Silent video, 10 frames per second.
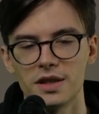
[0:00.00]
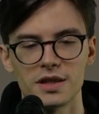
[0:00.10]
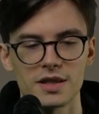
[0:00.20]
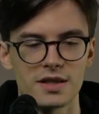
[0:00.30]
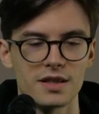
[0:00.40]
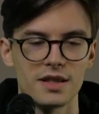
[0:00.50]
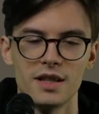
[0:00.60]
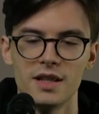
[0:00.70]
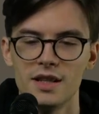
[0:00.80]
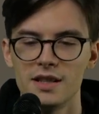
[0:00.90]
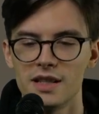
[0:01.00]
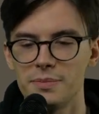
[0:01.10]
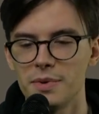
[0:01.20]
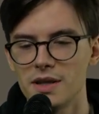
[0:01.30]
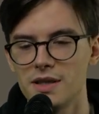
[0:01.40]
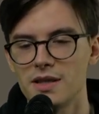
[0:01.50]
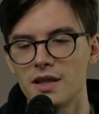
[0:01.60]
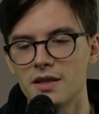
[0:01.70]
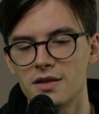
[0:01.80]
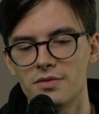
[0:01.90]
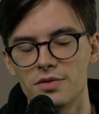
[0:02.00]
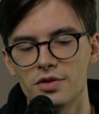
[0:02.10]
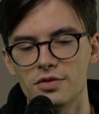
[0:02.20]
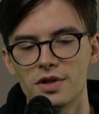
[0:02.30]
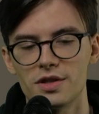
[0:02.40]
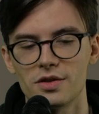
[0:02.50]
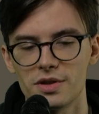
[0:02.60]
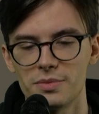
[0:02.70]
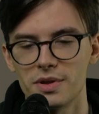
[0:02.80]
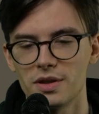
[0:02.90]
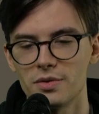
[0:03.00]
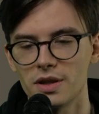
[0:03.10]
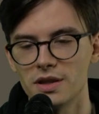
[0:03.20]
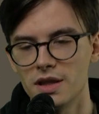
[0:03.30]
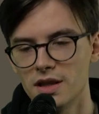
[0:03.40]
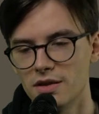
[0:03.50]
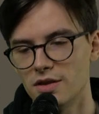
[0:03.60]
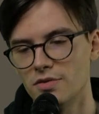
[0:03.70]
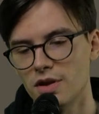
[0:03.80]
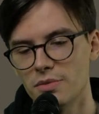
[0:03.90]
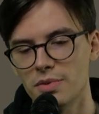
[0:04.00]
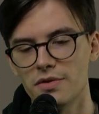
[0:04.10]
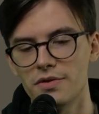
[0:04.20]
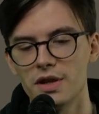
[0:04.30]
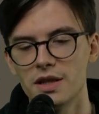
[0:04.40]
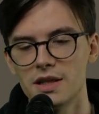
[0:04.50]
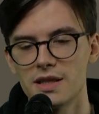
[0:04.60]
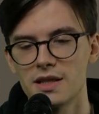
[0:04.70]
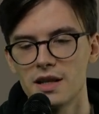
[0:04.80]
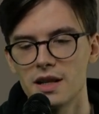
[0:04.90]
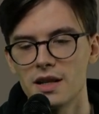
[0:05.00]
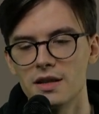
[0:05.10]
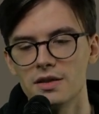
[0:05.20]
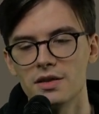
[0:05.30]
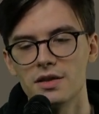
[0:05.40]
It's the space that has always been quite dear and run by friends, and